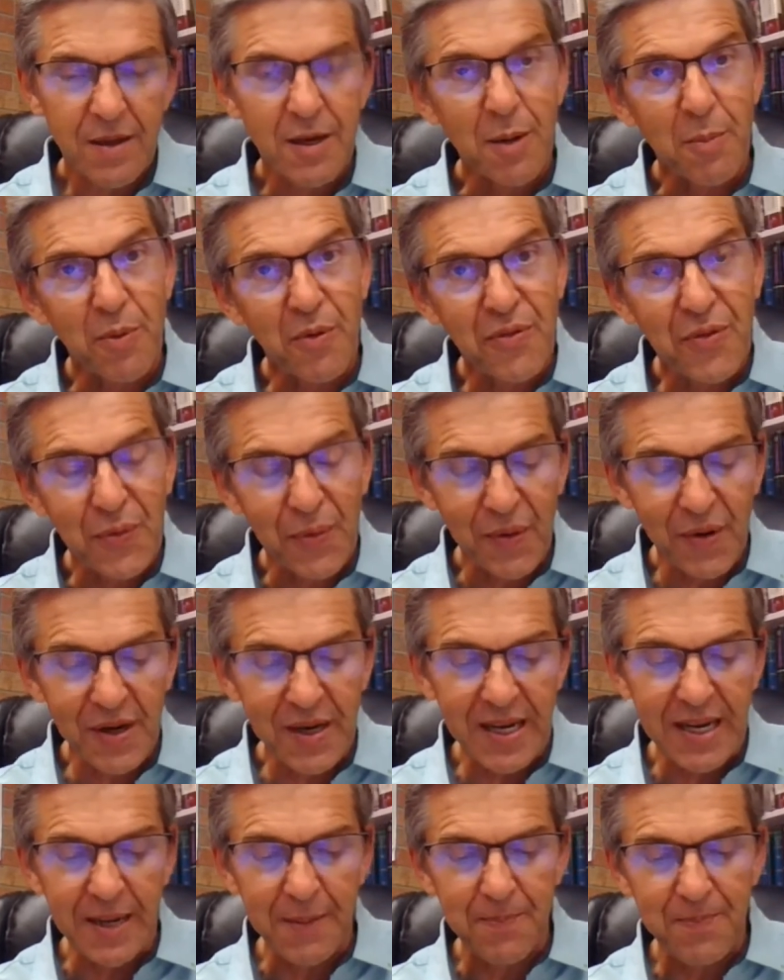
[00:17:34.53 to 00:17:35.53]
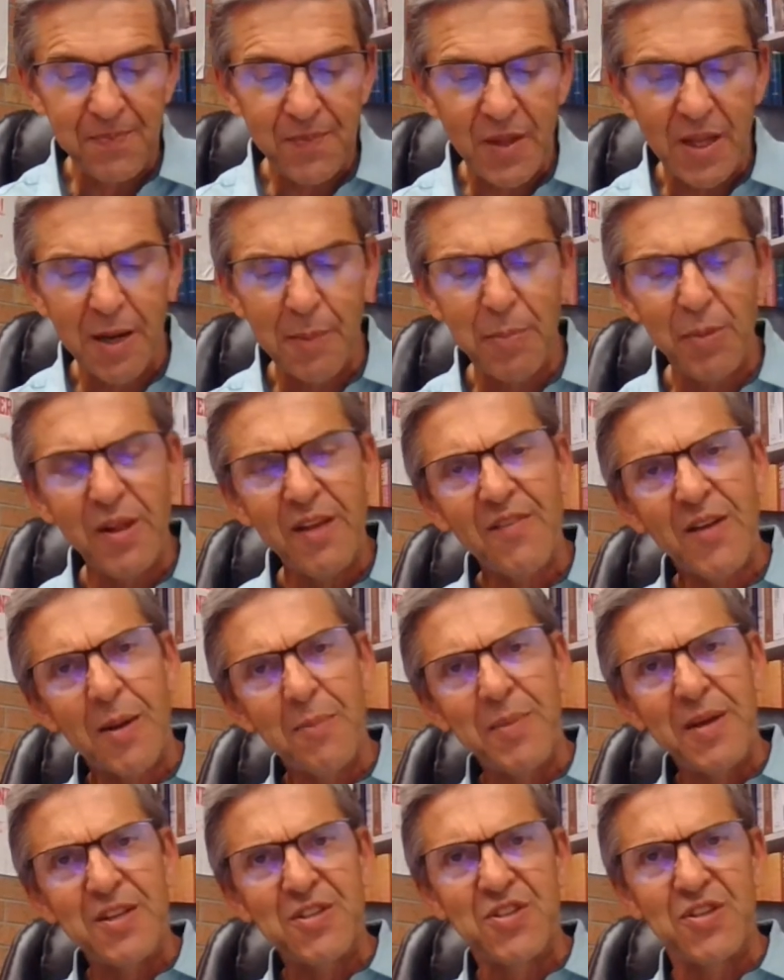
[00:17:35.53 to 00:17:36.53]
Number 3, I believe I
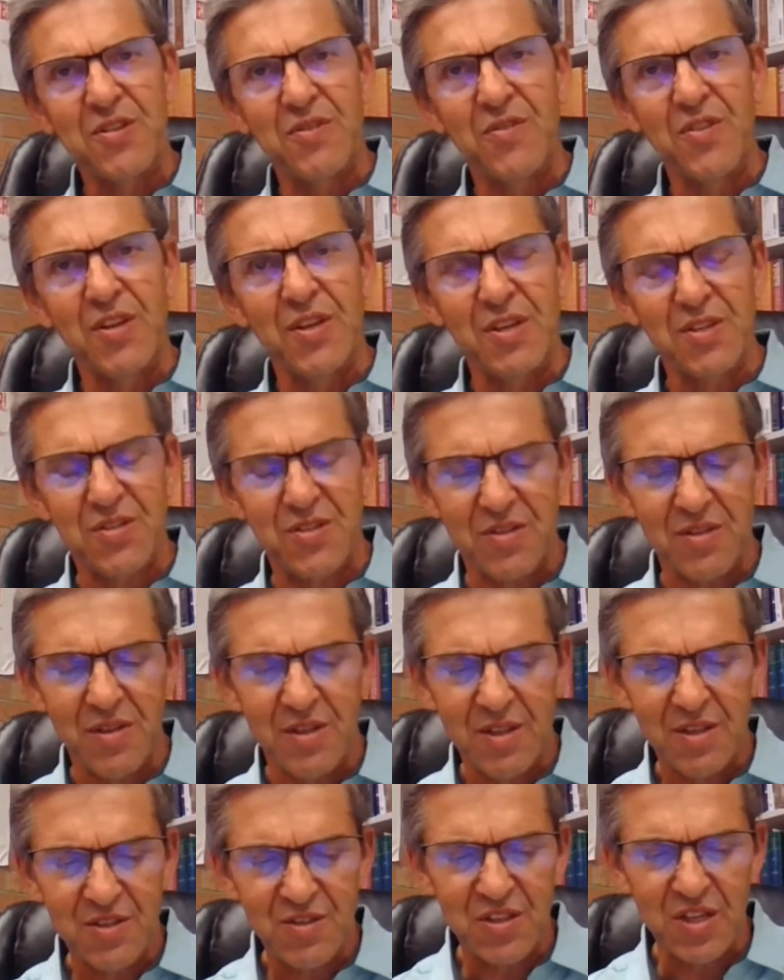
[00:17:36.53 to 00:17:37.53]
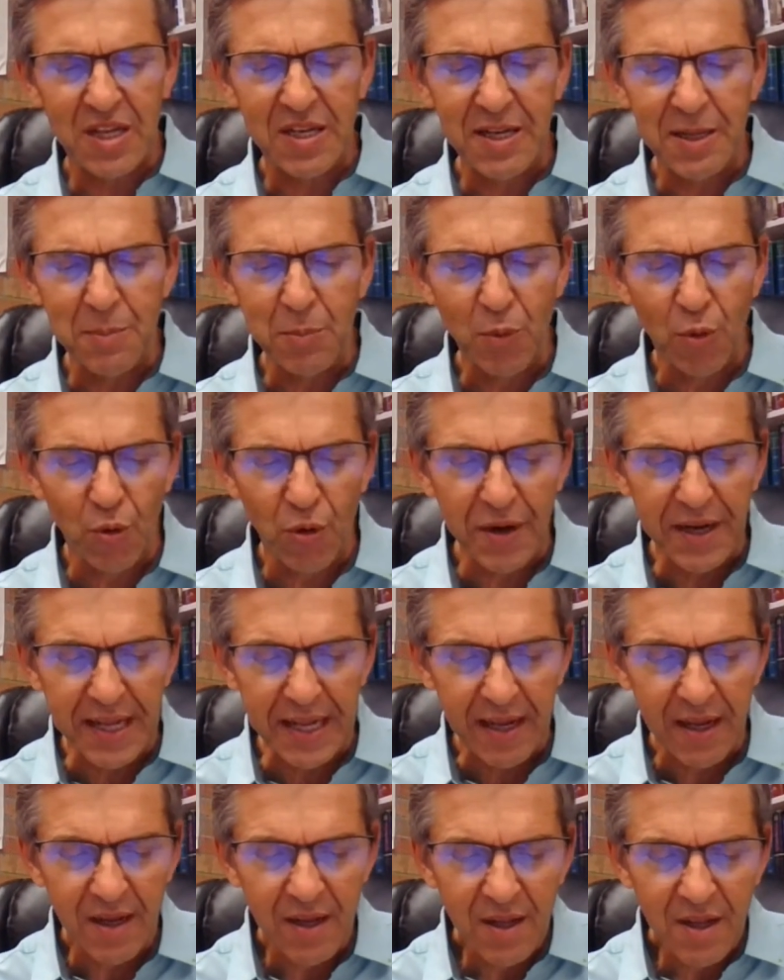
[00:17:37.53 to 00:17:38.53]
mentioned this Sunday
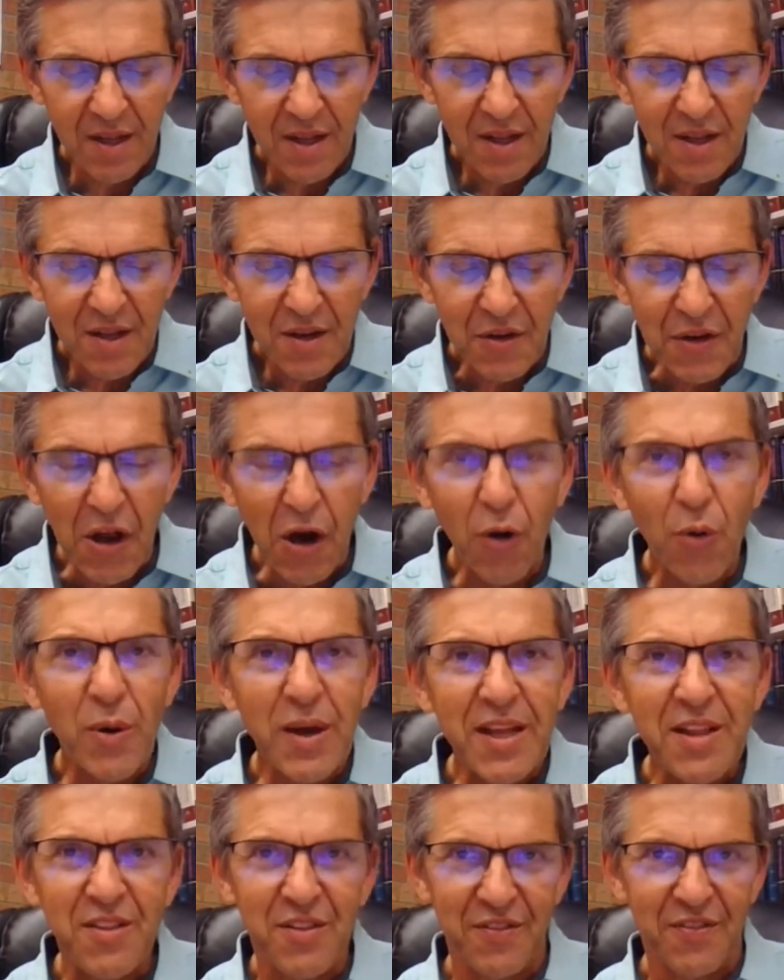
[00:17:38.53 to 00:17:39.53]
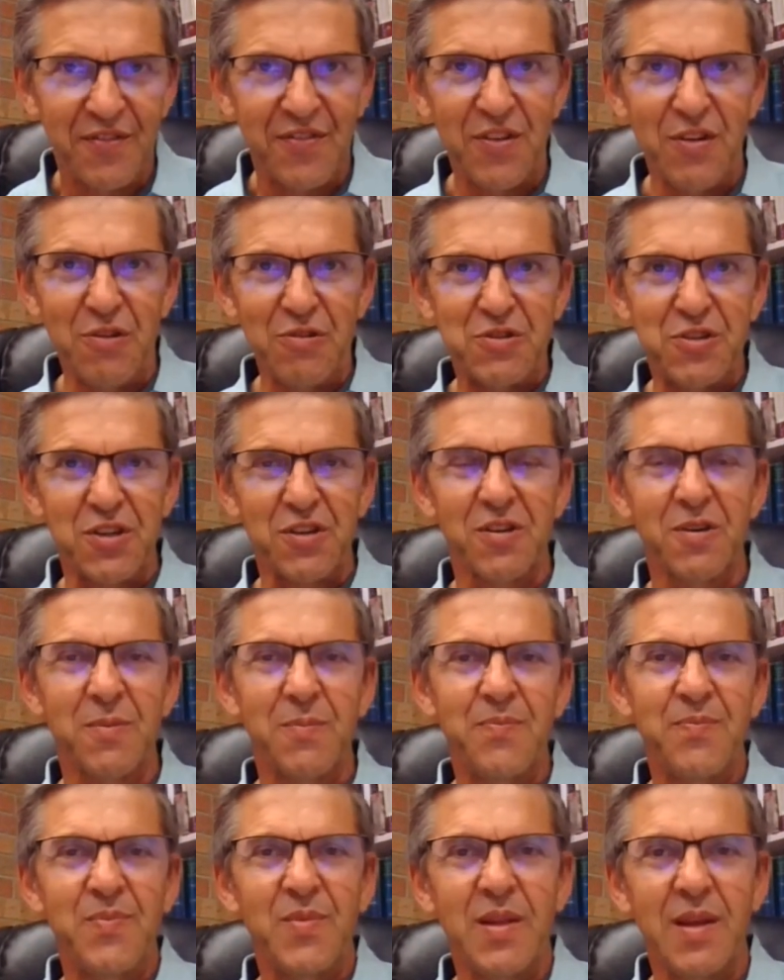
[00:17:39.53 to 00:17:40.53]
morning, knowing the future,
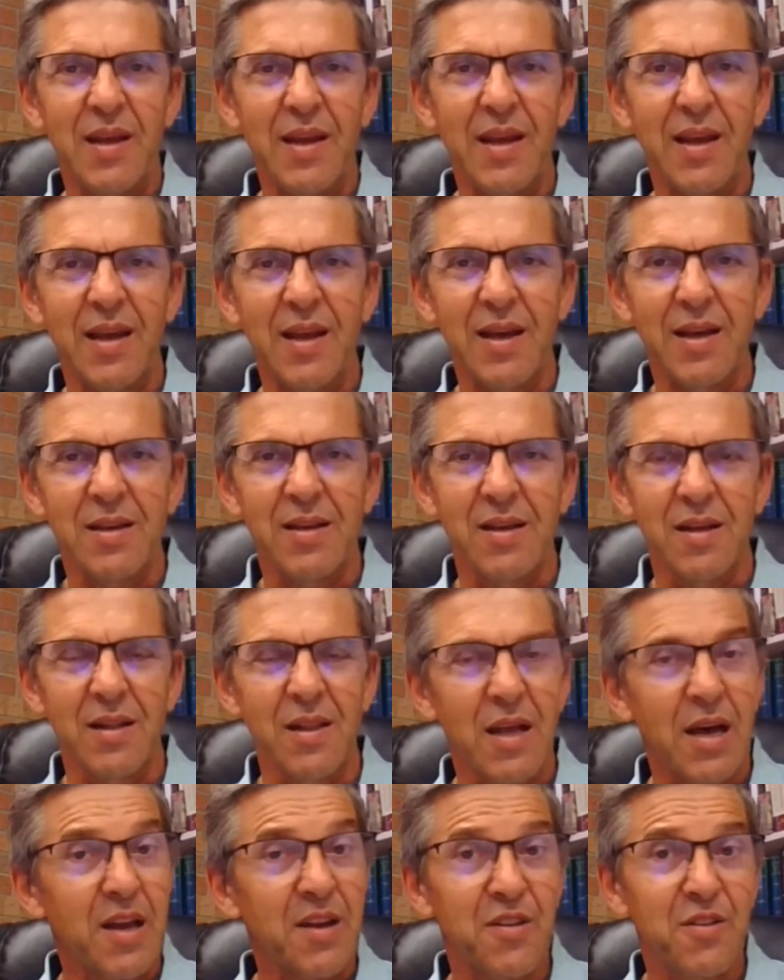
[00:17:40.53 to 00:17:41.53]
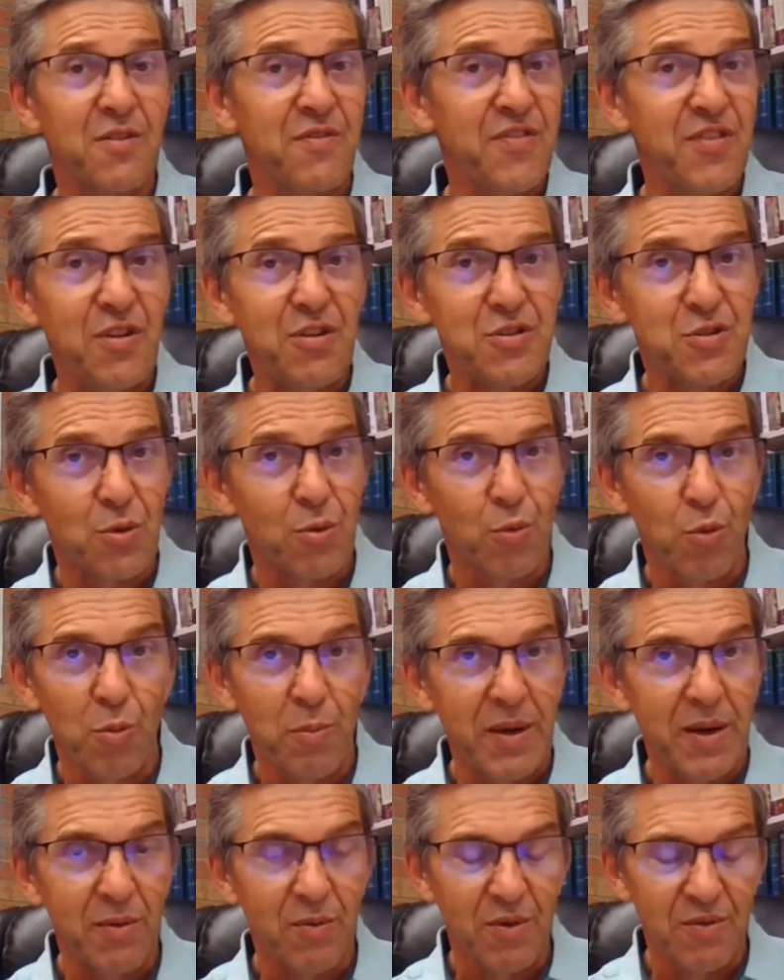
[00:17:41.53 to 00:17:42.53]
and a lot of the future will
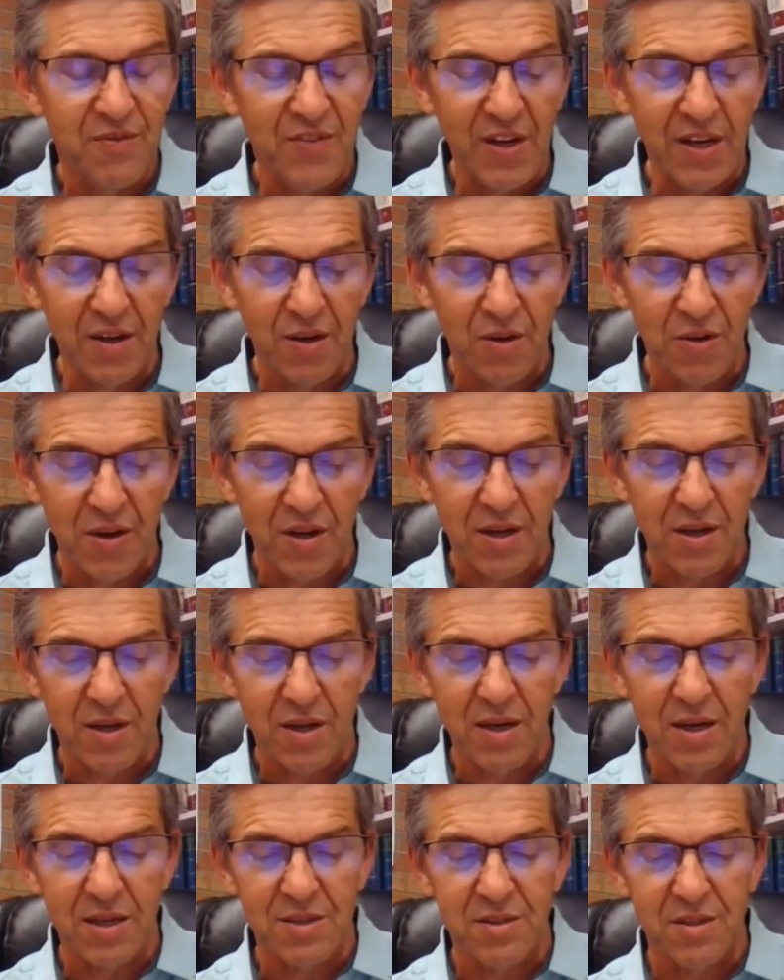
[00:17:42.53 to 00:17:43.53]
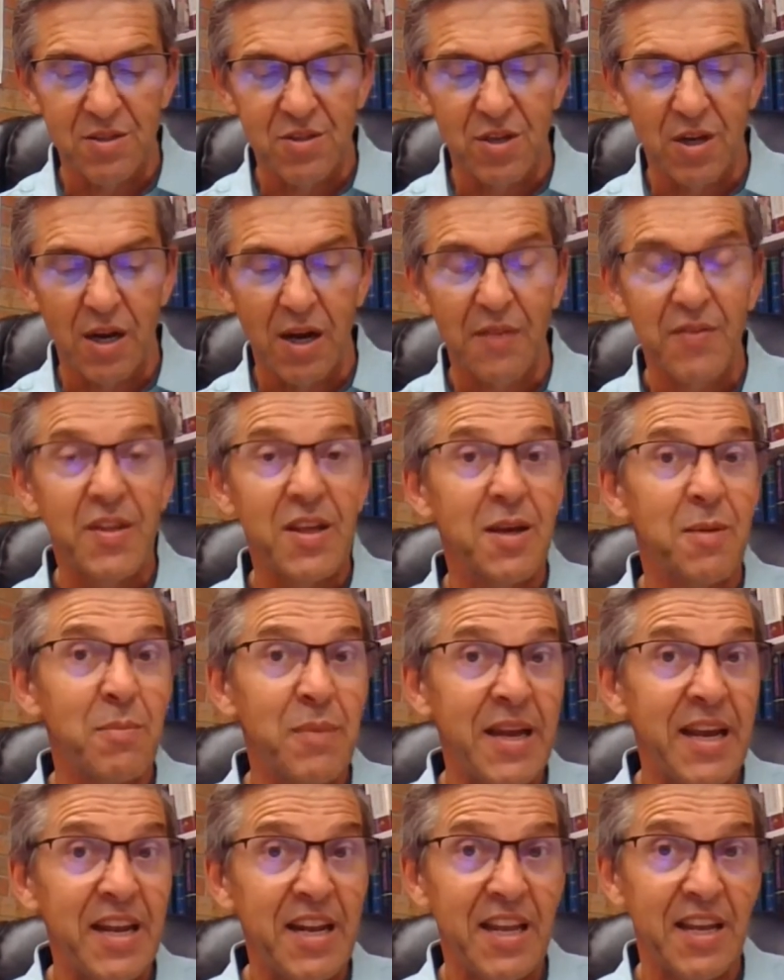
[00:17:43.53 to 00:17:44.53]
be revealed to John, the
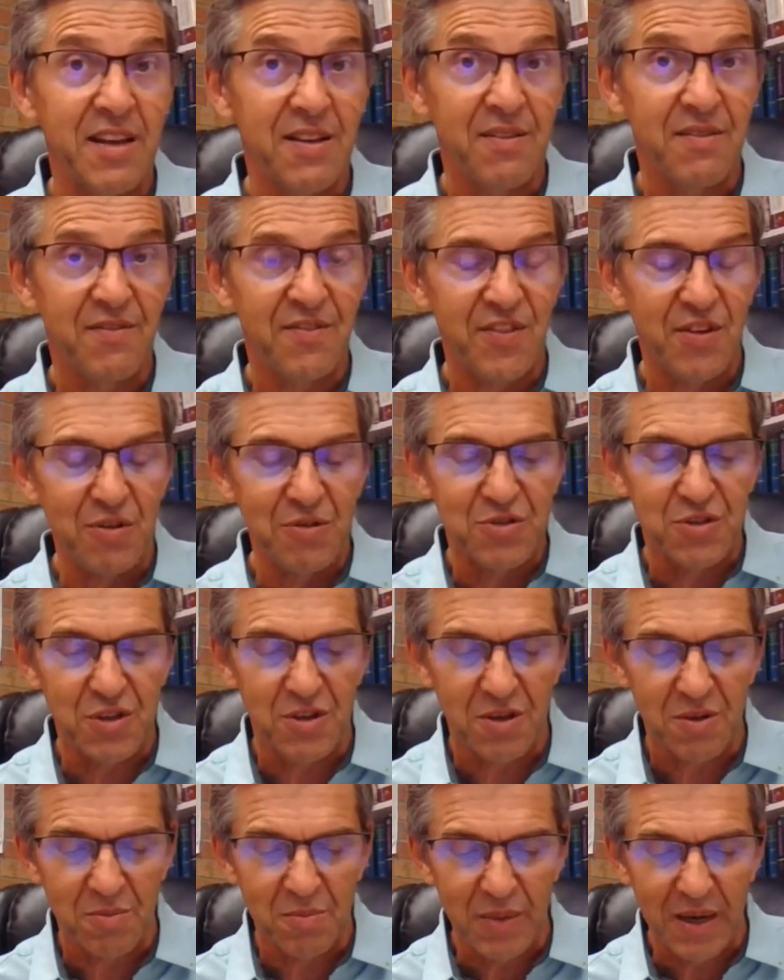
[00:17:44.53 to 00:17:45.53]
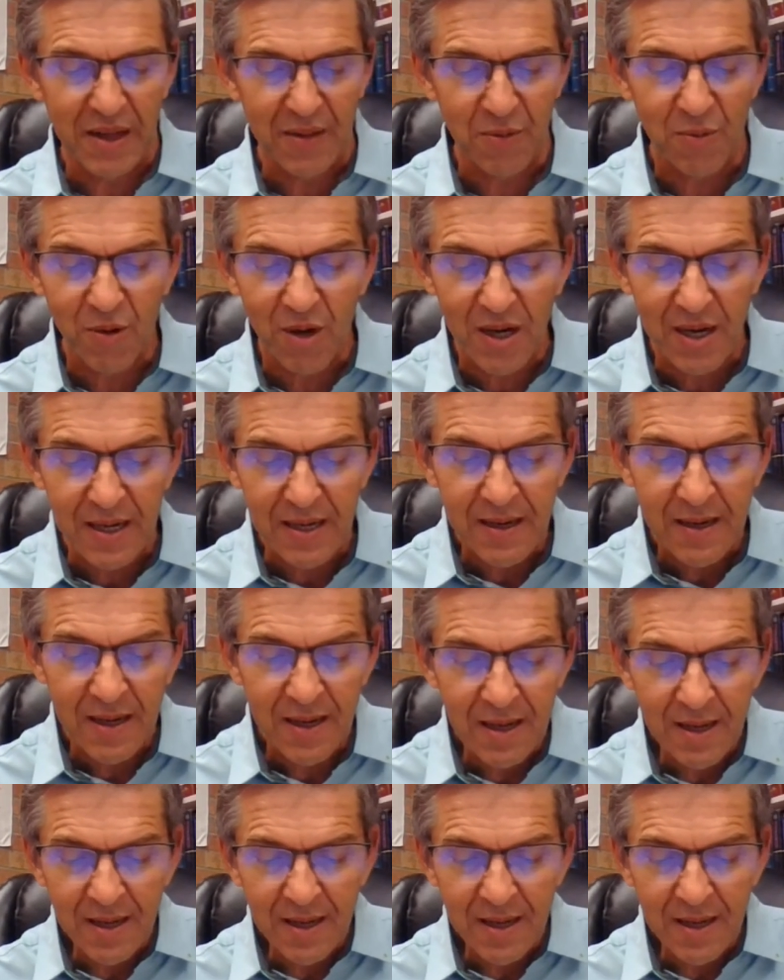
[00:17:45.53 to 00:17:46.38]
immediate future, by the way,